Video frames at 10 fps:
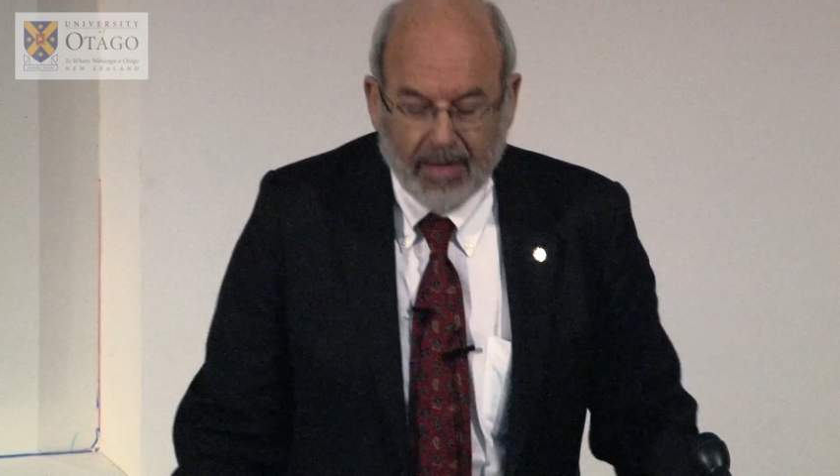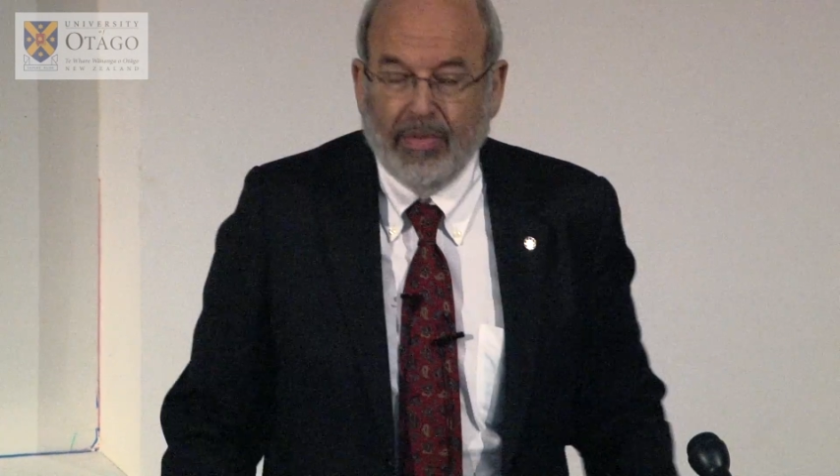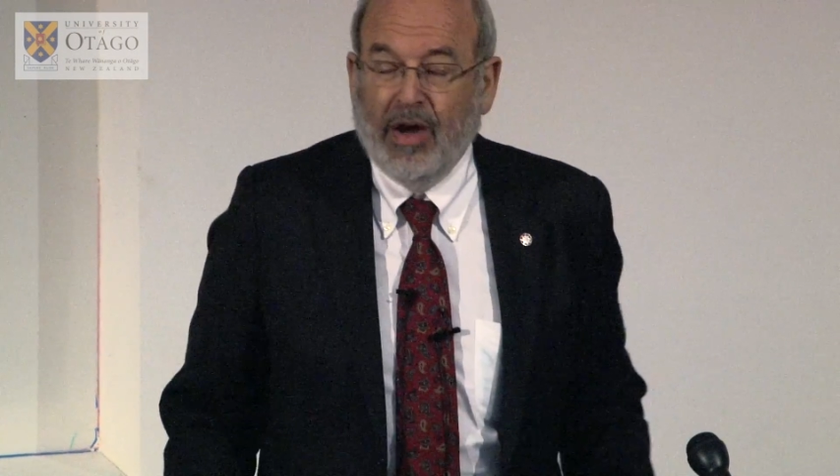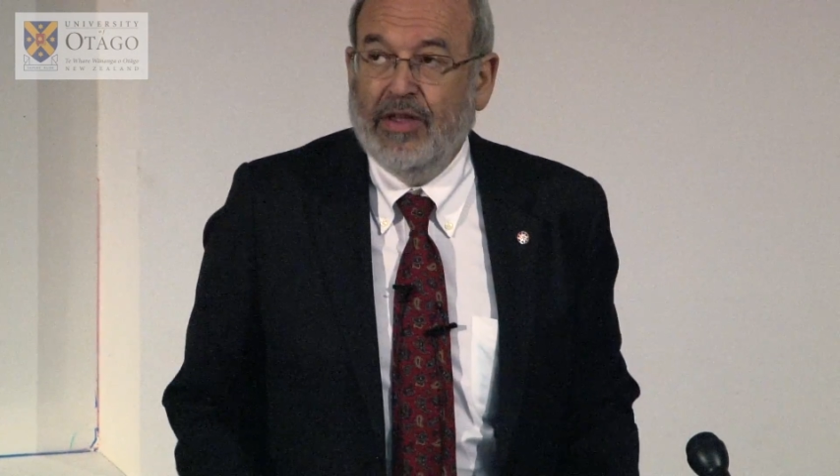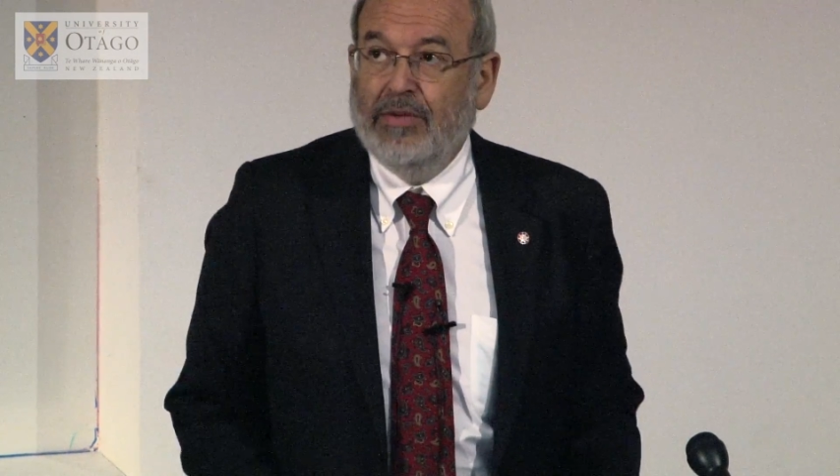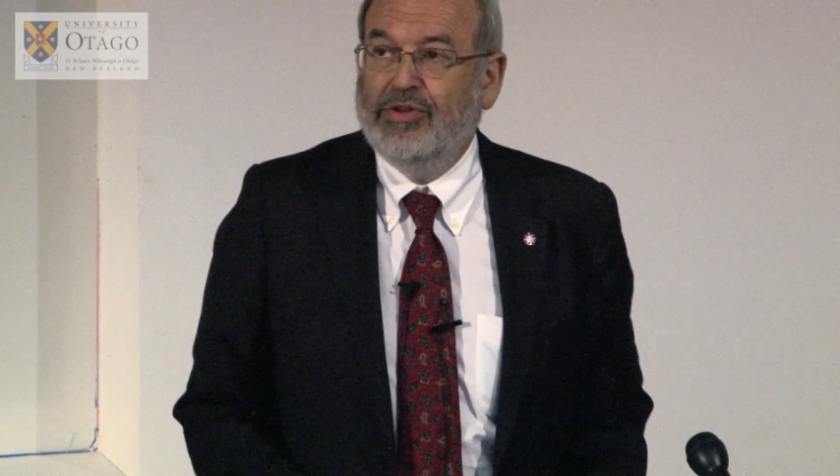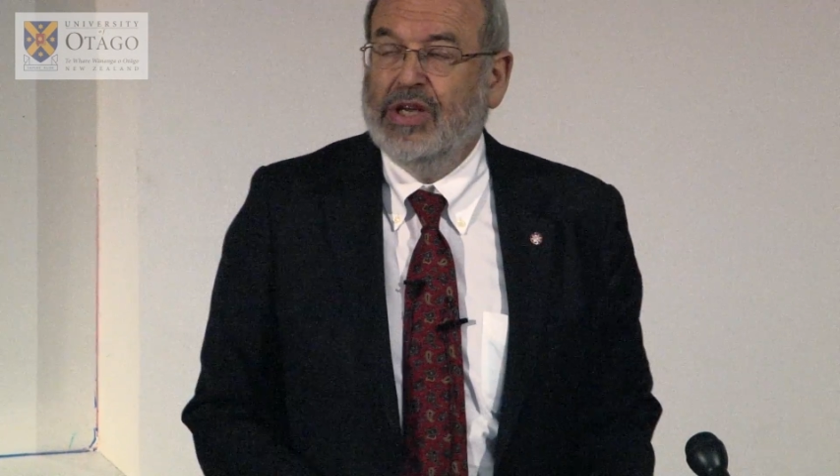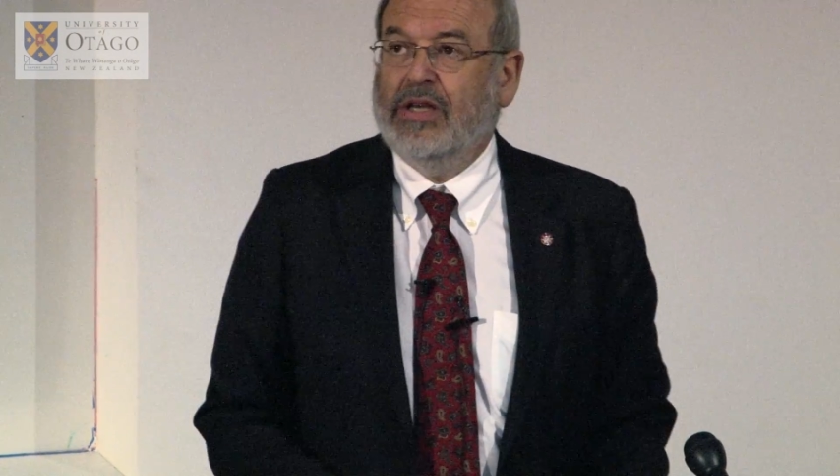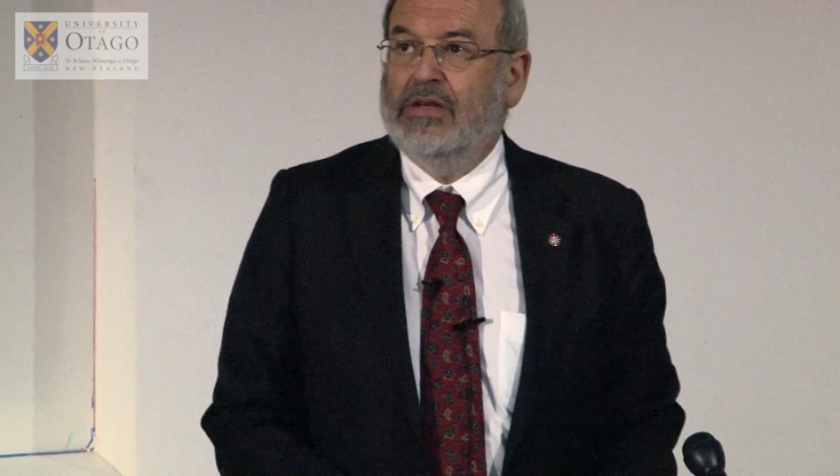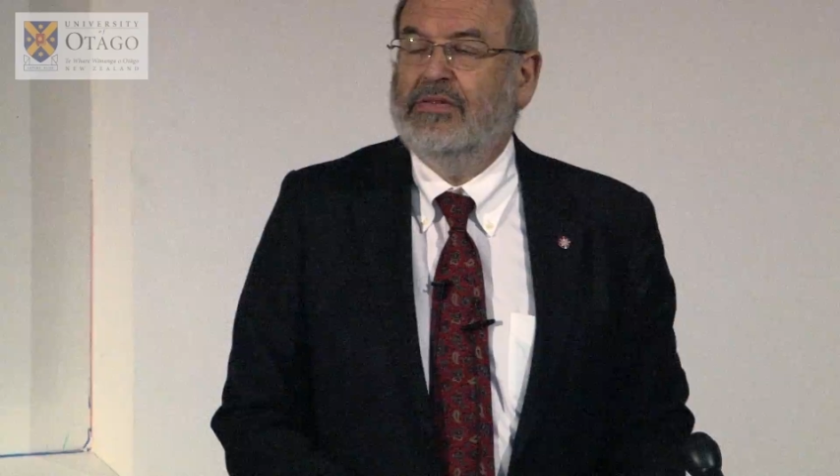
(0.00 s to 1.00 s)
by the
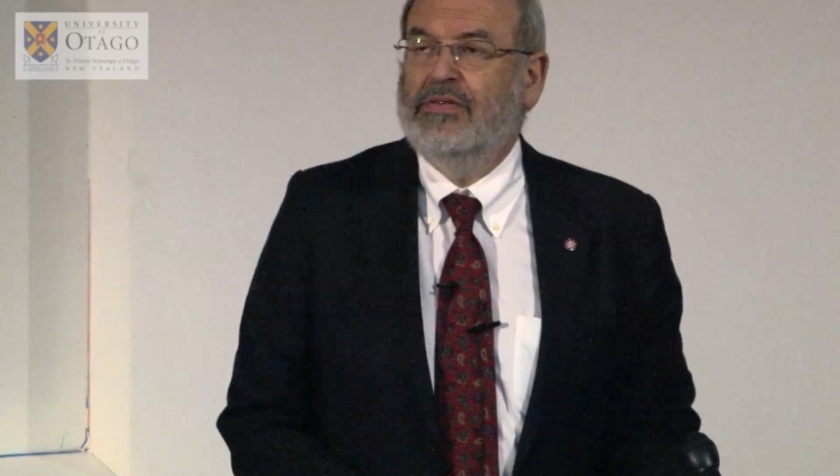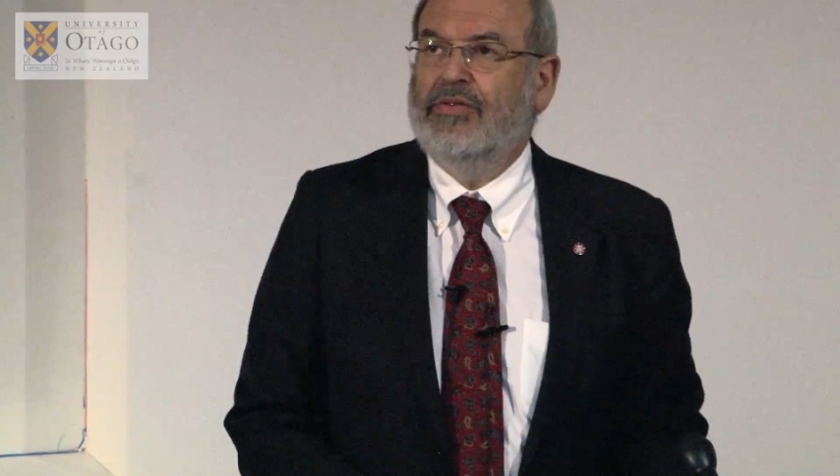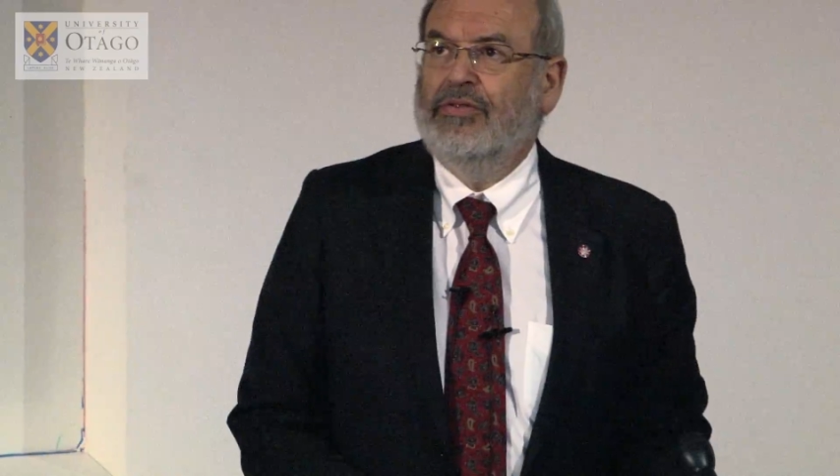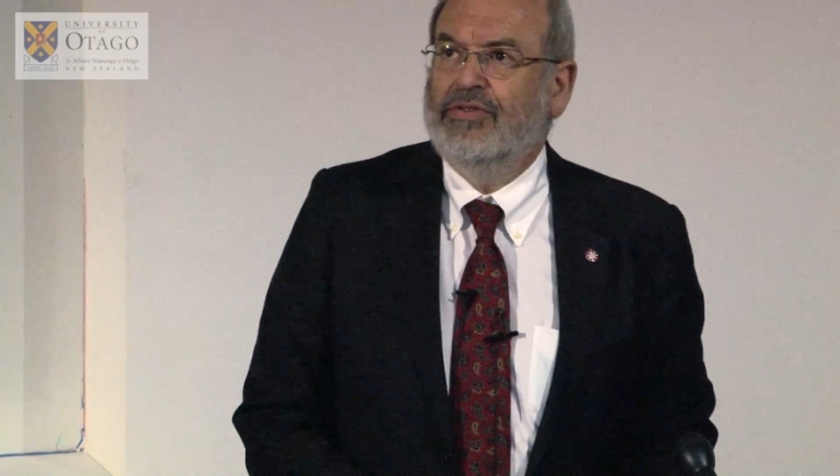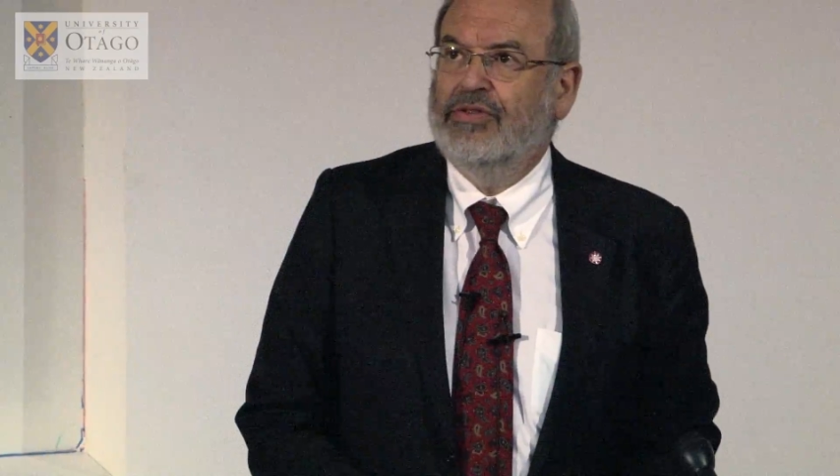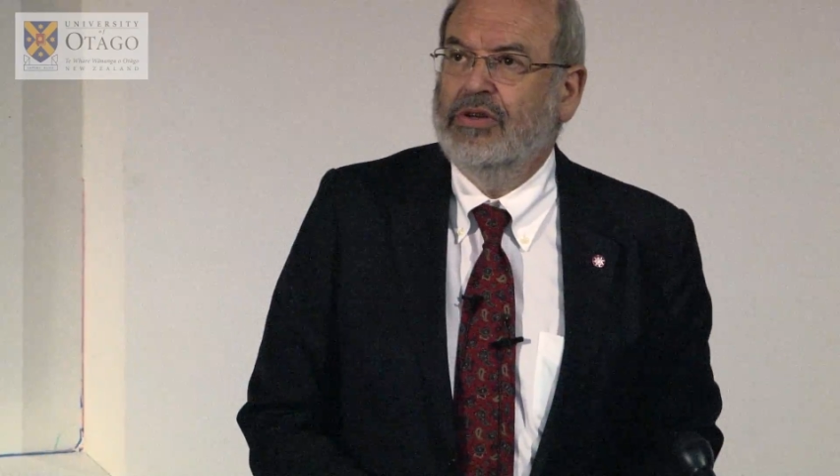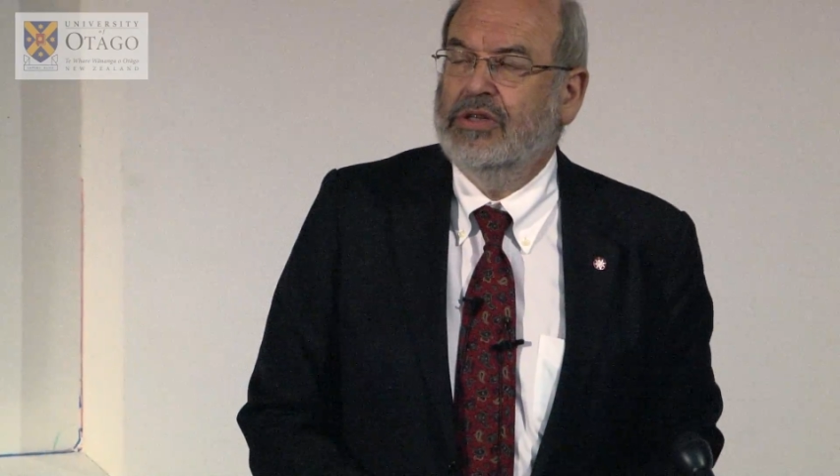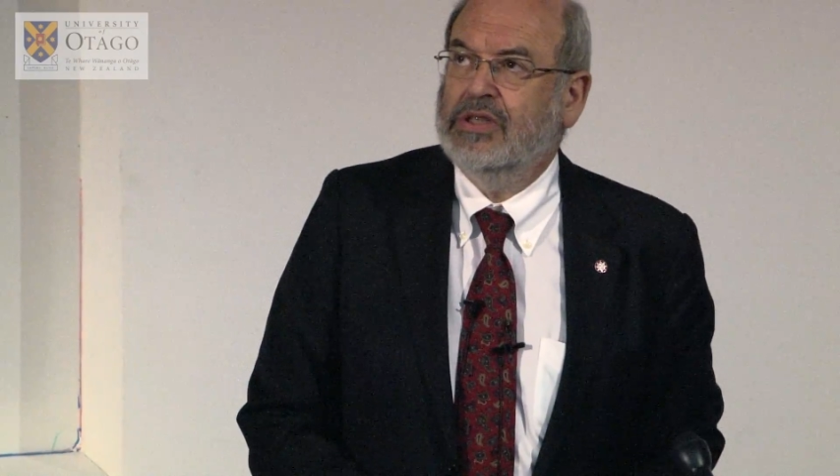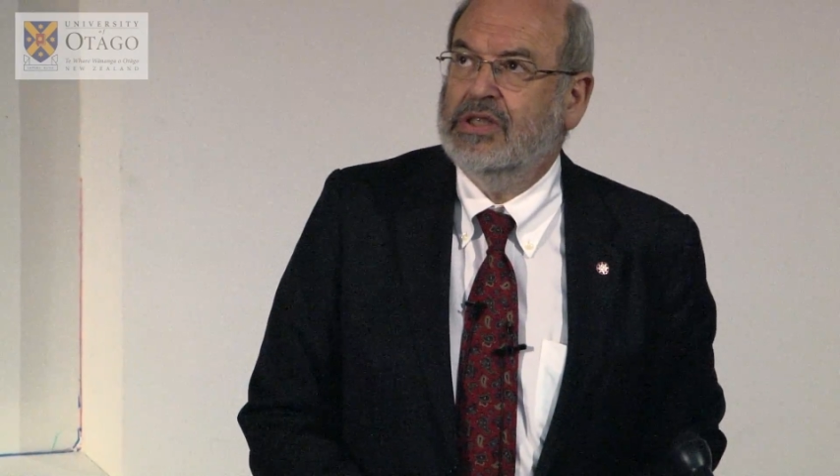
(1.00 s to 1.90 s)
objectives of the research